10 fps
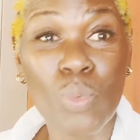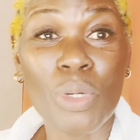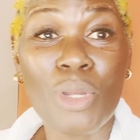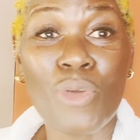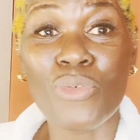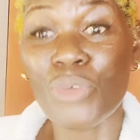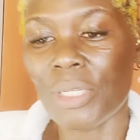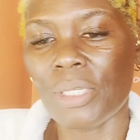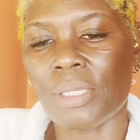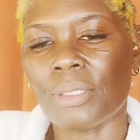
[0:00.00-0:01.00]
work
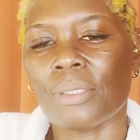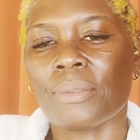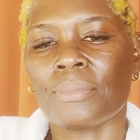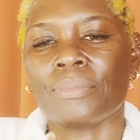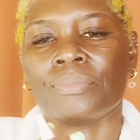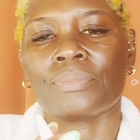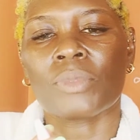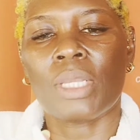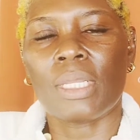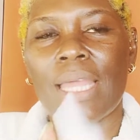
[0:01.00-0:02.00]
really good.
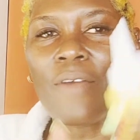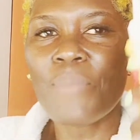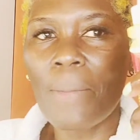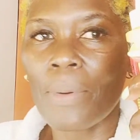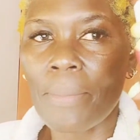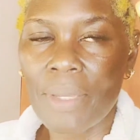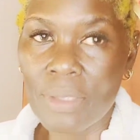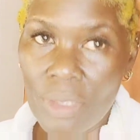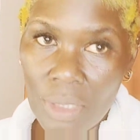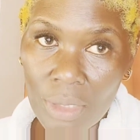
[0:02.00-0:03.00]
They have
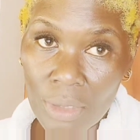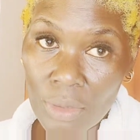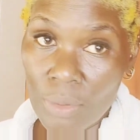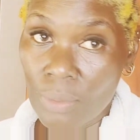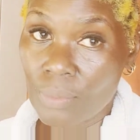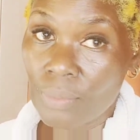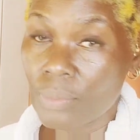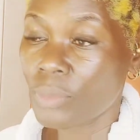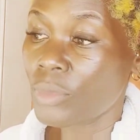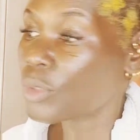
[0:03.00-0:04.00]
peppermint in it too.
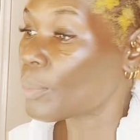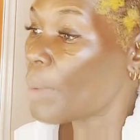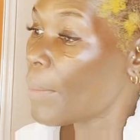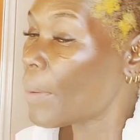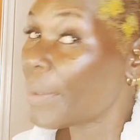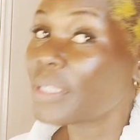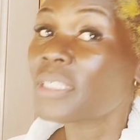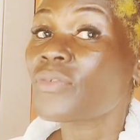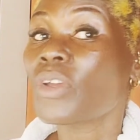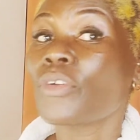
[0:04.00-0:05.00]
So peppermint
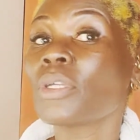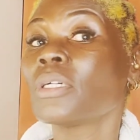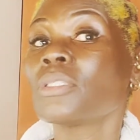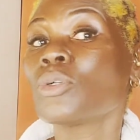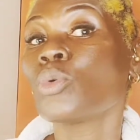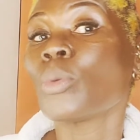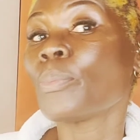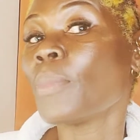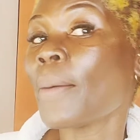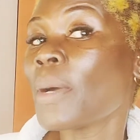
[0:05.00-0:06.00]
is very good to
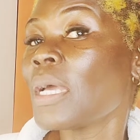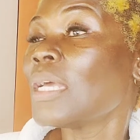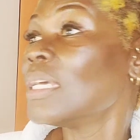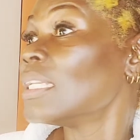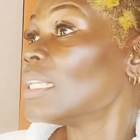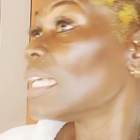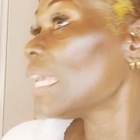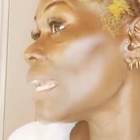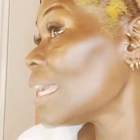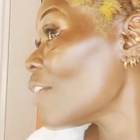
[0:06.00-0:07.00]
open up the
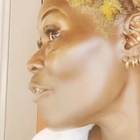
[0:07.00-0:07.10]
hair